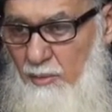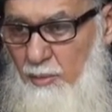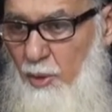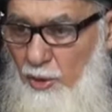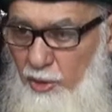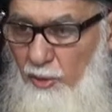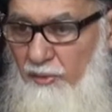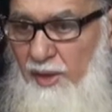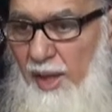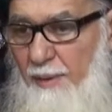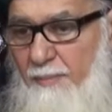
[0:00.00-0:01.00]
Both of
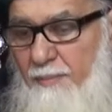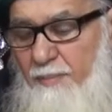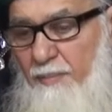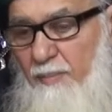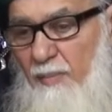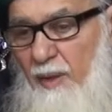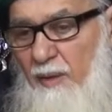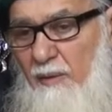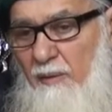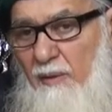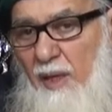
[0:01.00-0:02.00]
them,
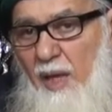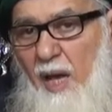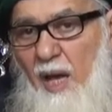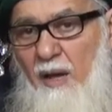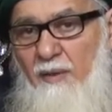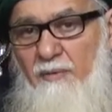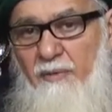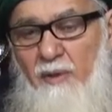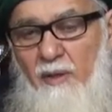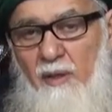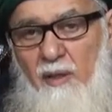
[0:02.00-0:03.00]
they have
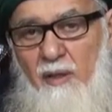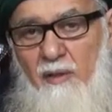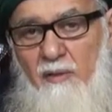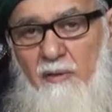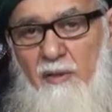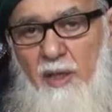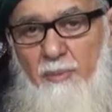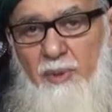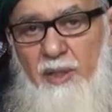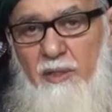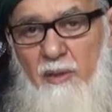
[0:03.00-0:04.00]
three
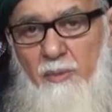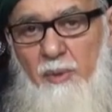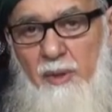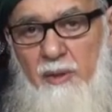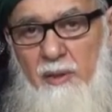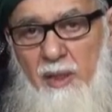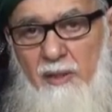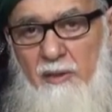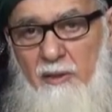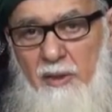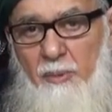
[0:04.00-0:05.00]
principles. There
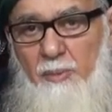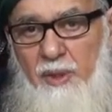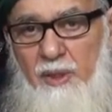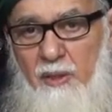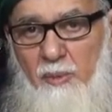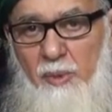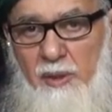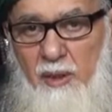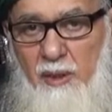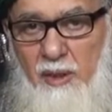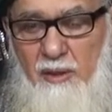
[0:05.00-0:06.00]
is three
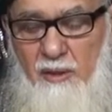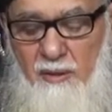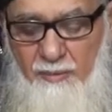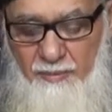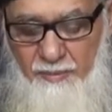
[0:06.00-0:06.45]
principles in it.